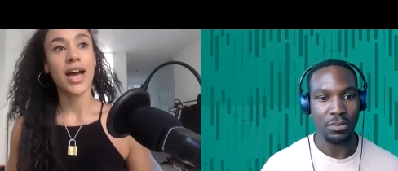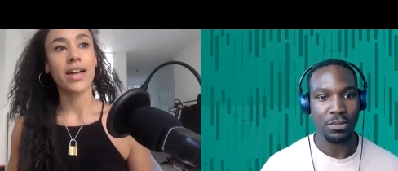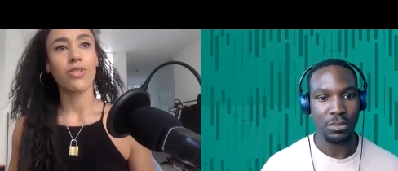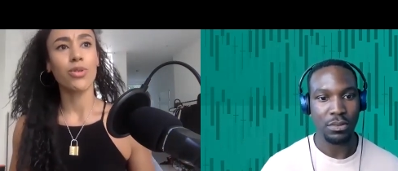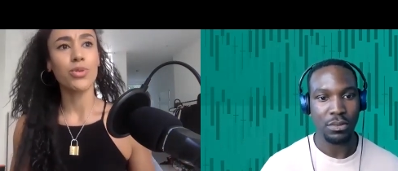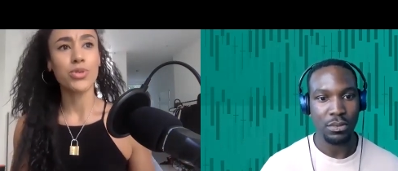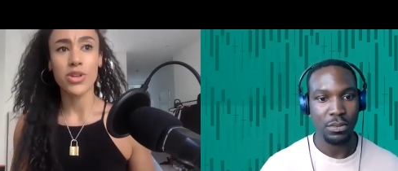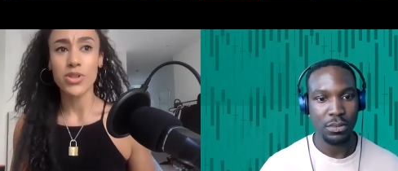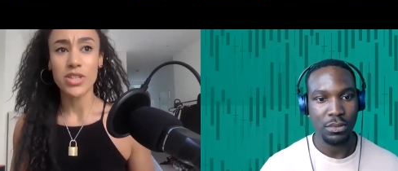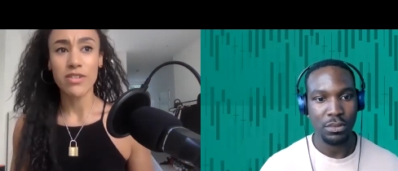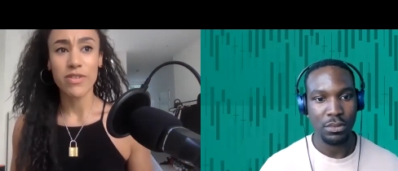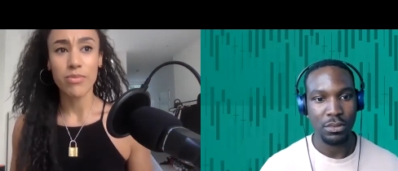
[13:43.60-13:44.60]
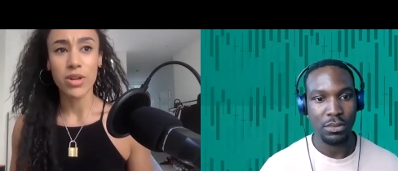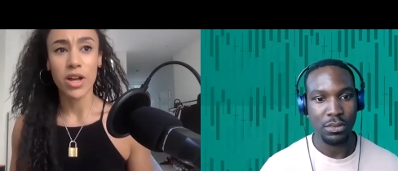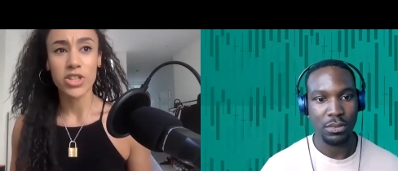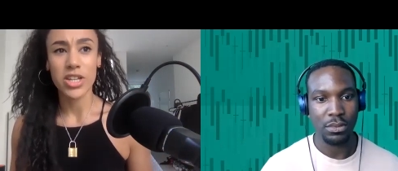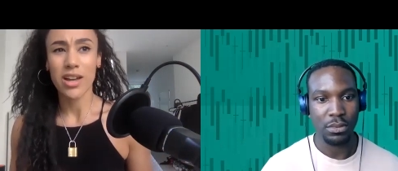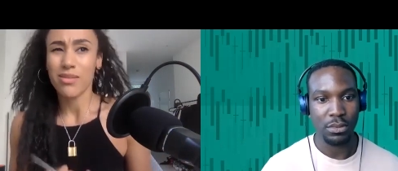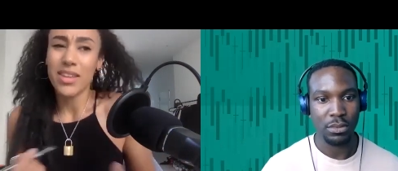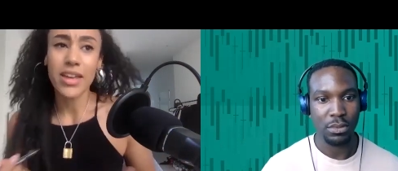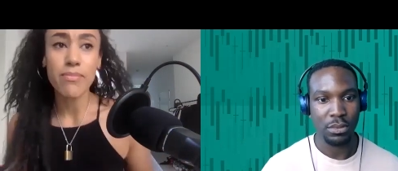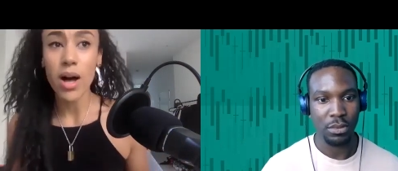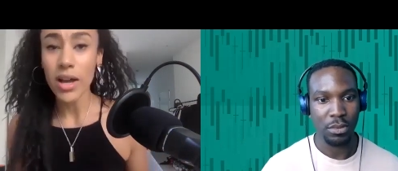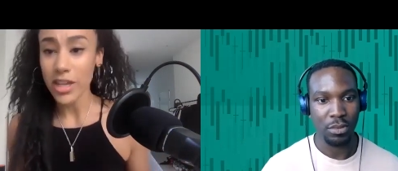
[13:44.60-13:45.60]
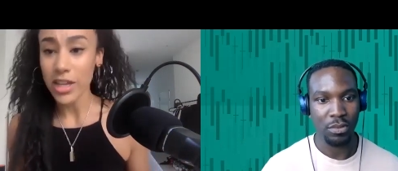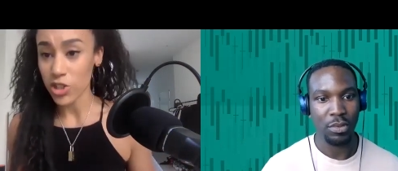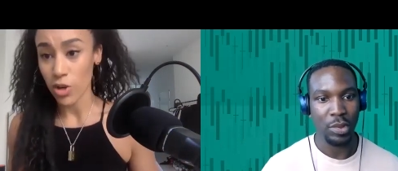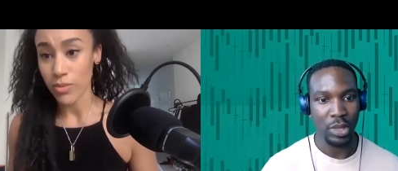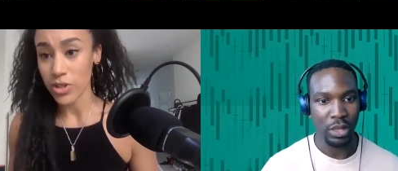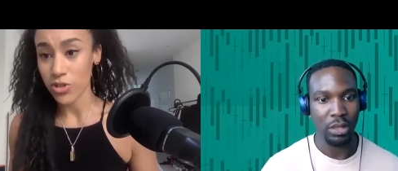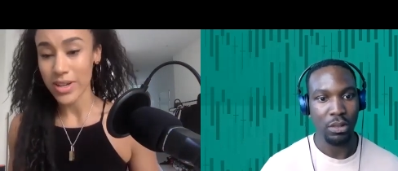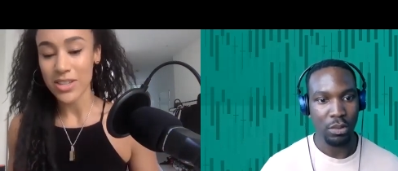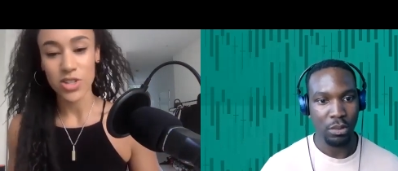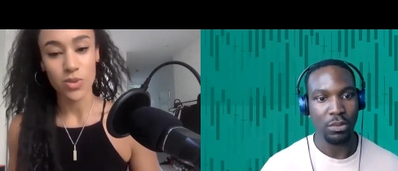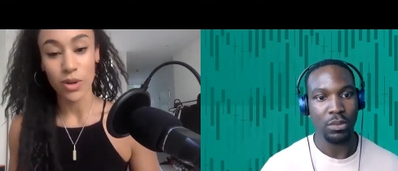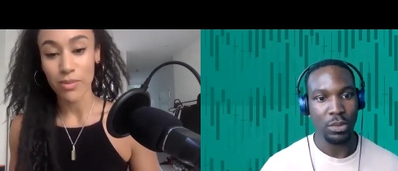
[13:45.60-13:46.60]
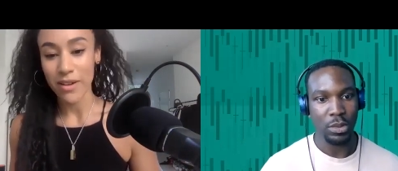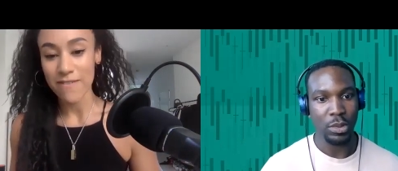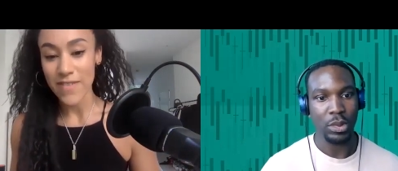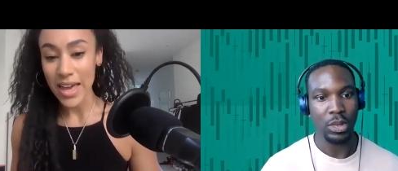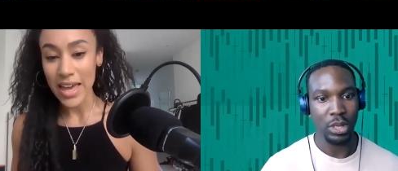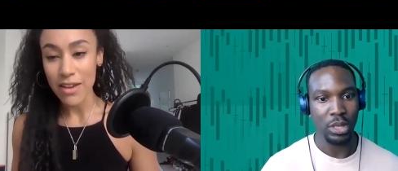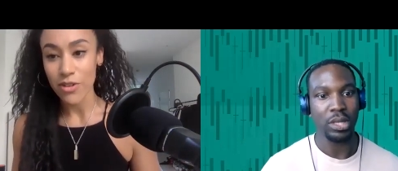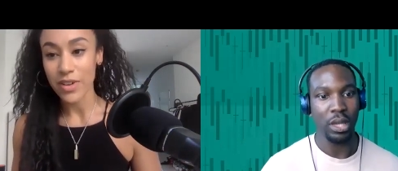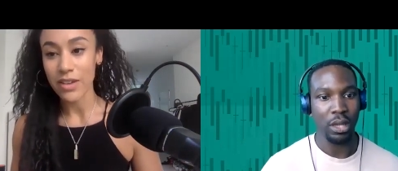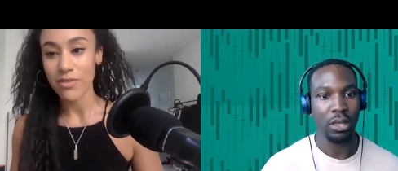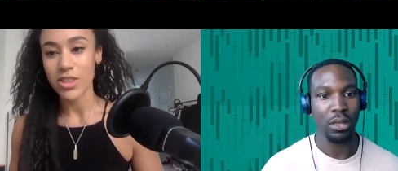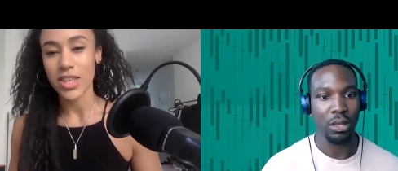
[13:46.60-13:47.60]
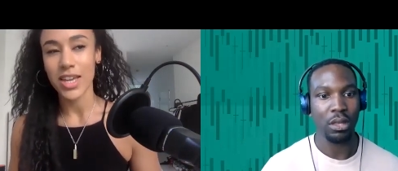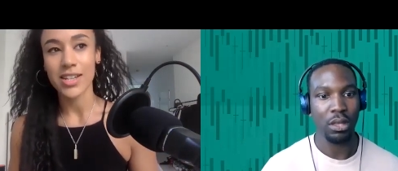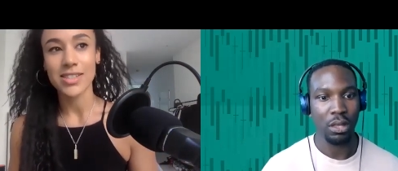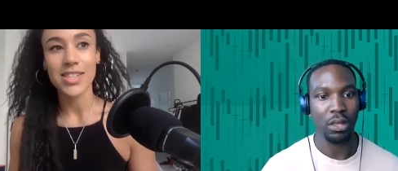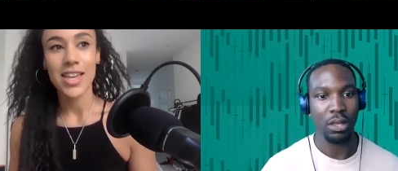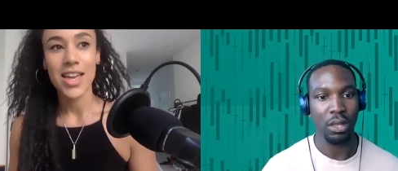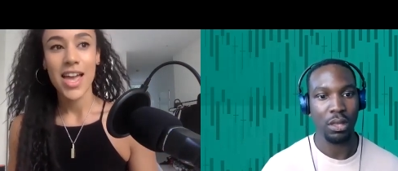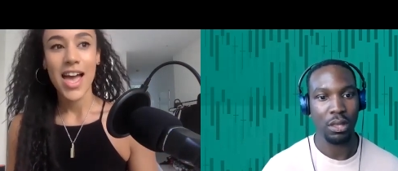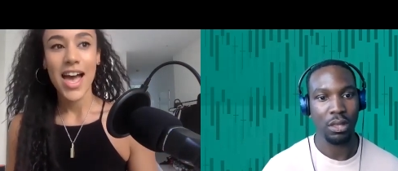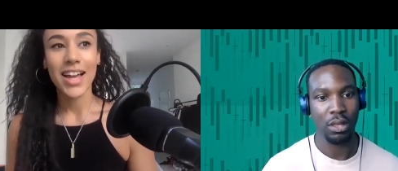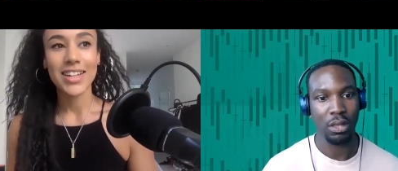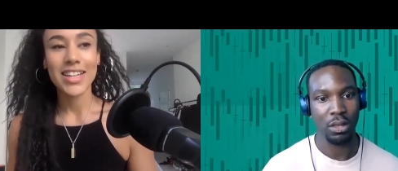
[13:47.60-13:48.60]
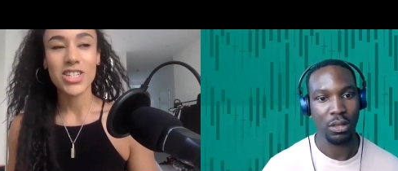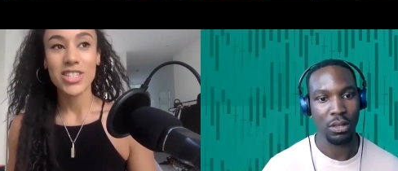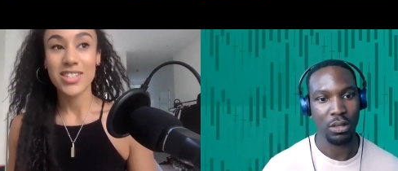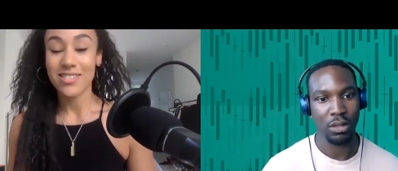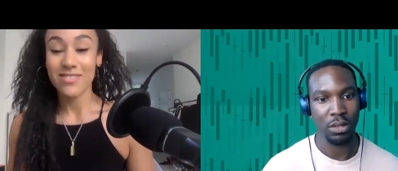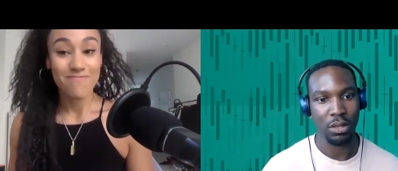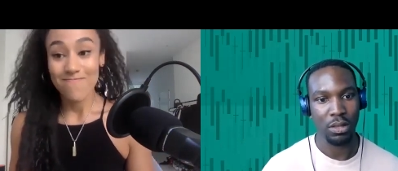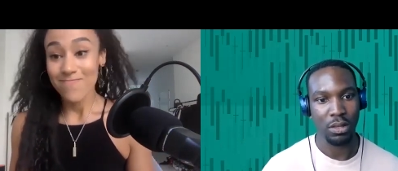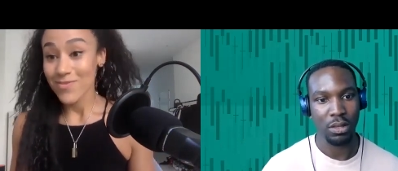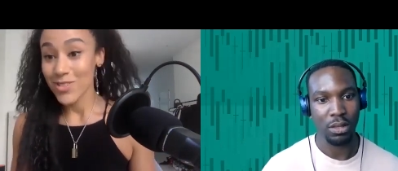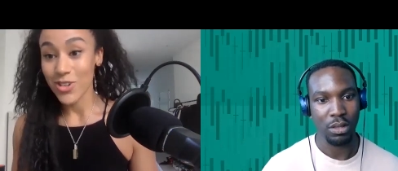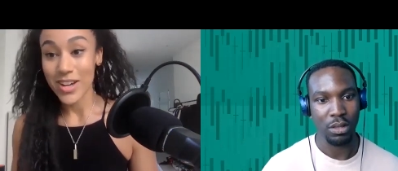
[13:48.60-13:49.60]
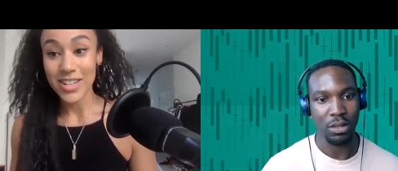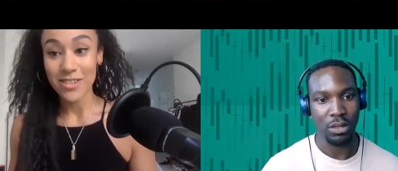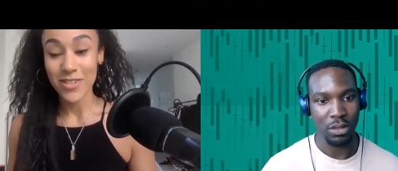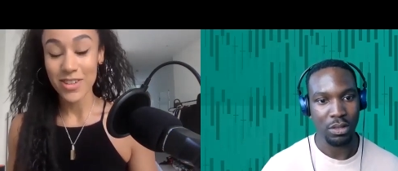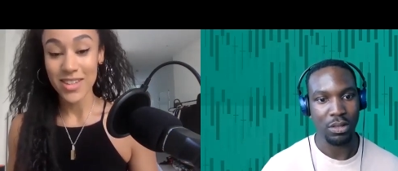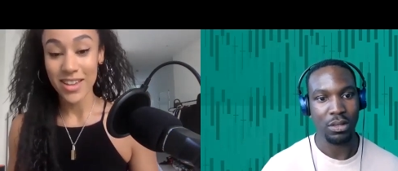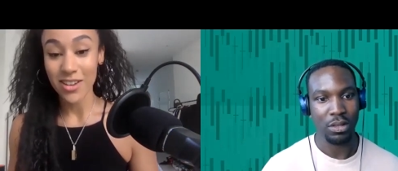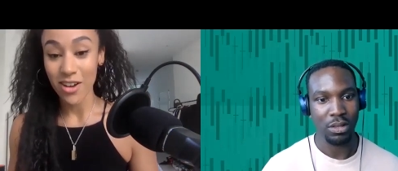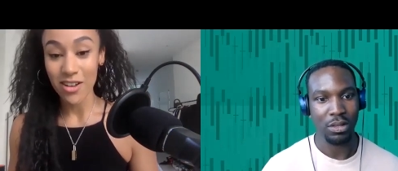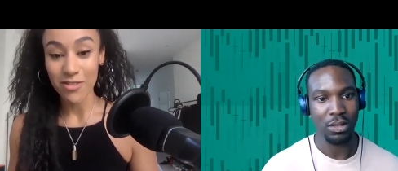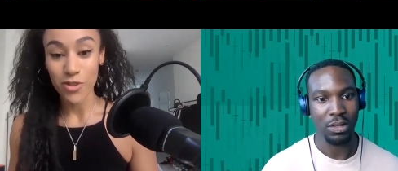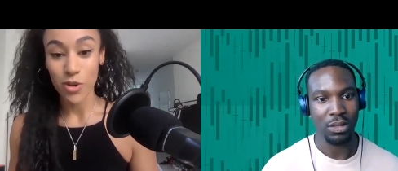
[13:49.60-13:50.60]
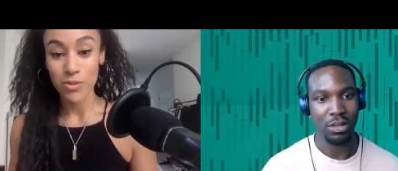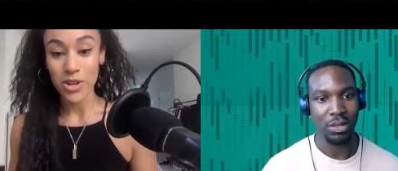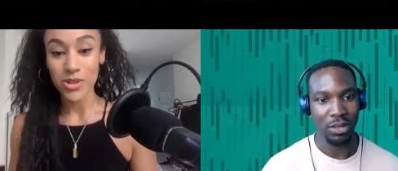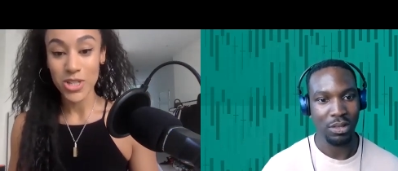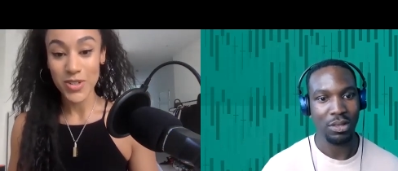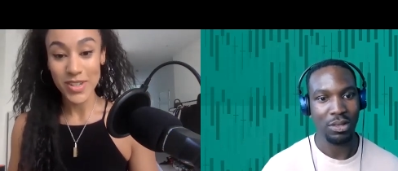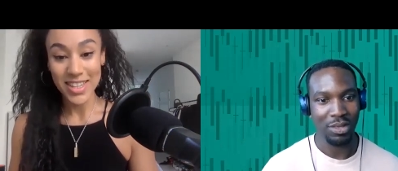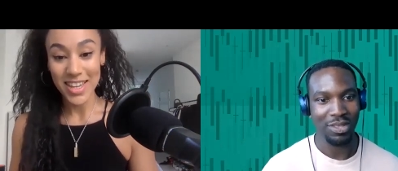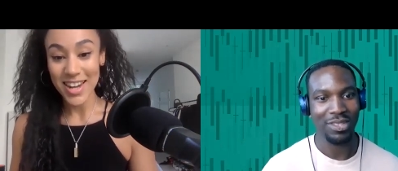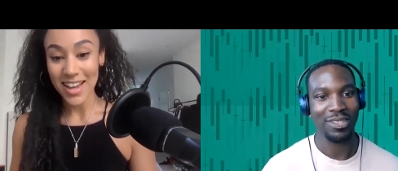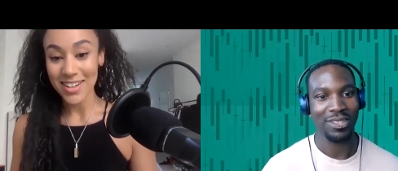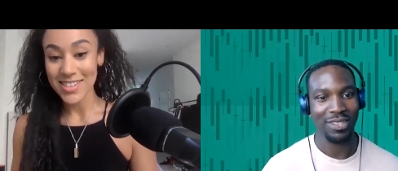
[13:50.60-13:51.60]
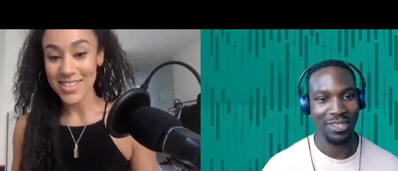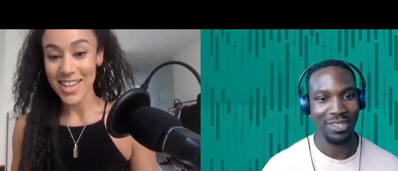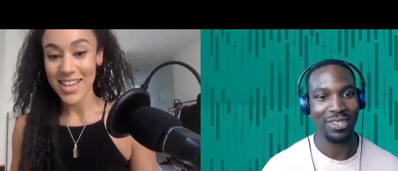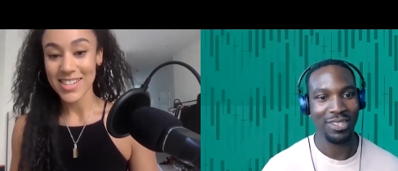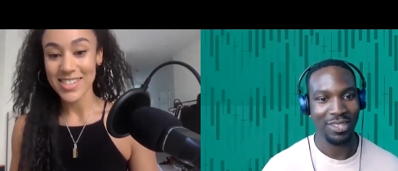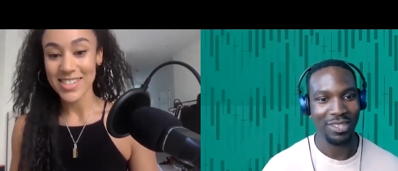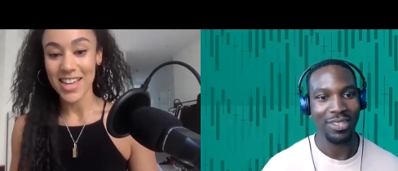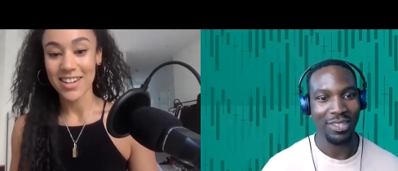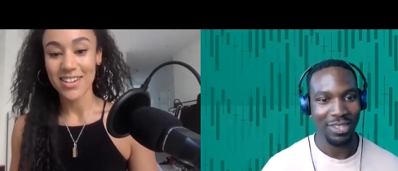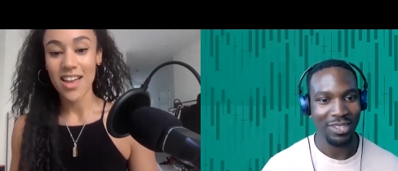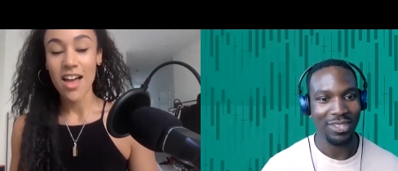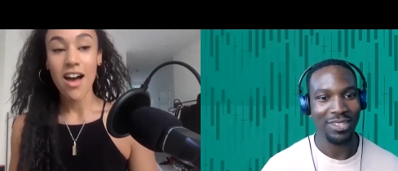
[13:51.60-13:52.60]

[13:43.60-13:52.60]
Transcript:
Speaker 1: and also using Fibonacci. I, like market geometry is just one of my favorite favorite yeah. things, yeah. and it just trading feels like an art form. You know, doing the analysis and